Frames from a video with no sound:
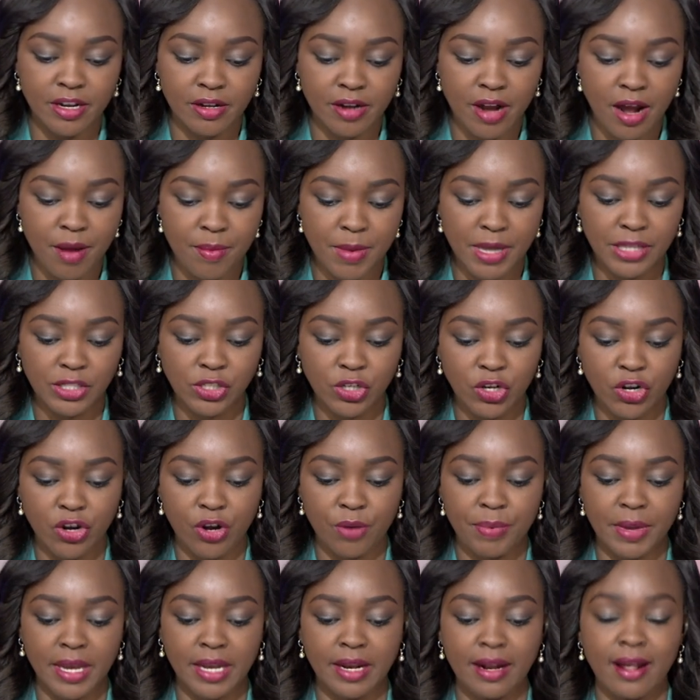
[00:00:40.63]
Hamas group
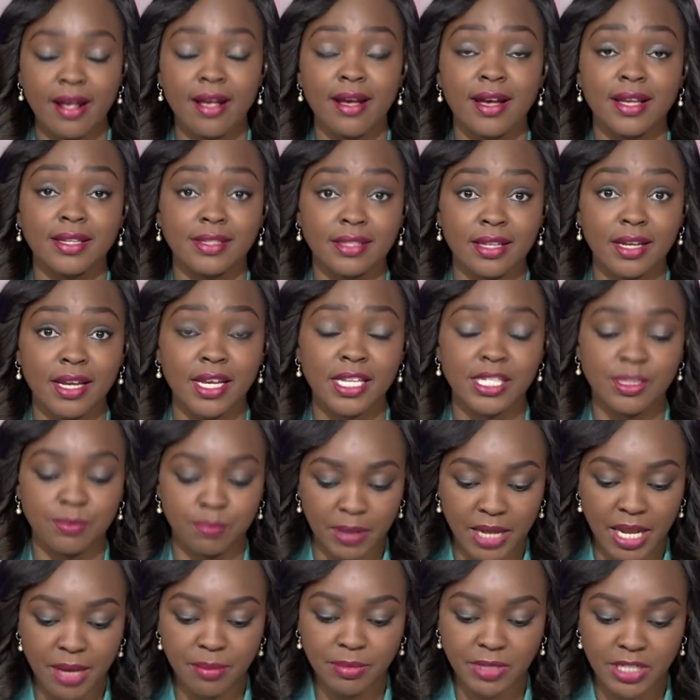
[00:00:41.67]
in Gaza has
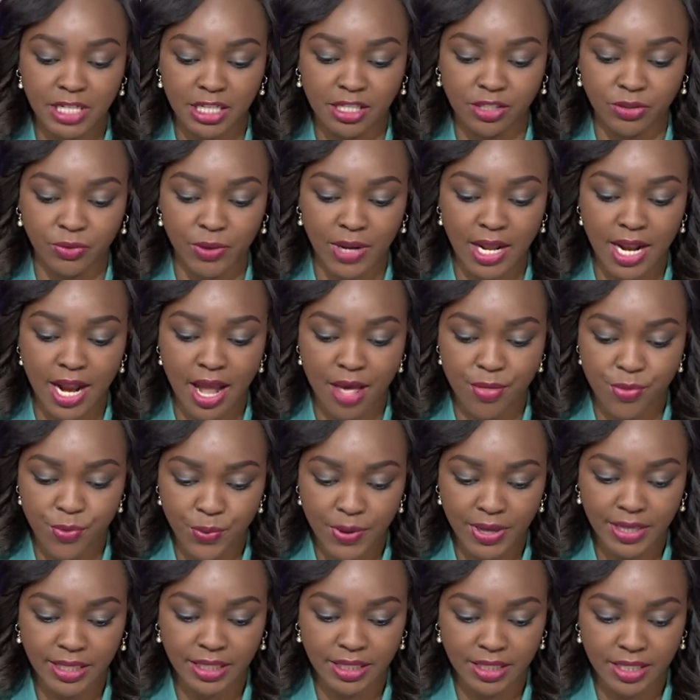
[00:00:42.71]
blamed Israel and
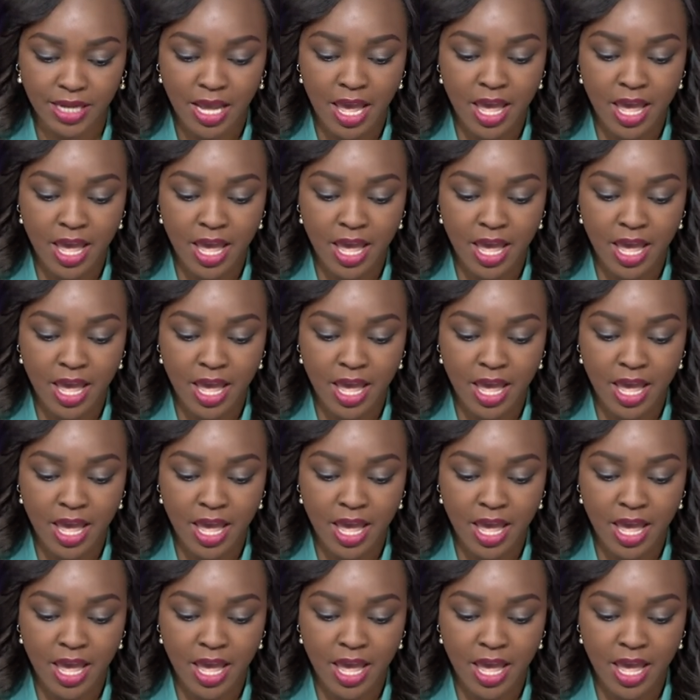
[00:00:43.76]
threatened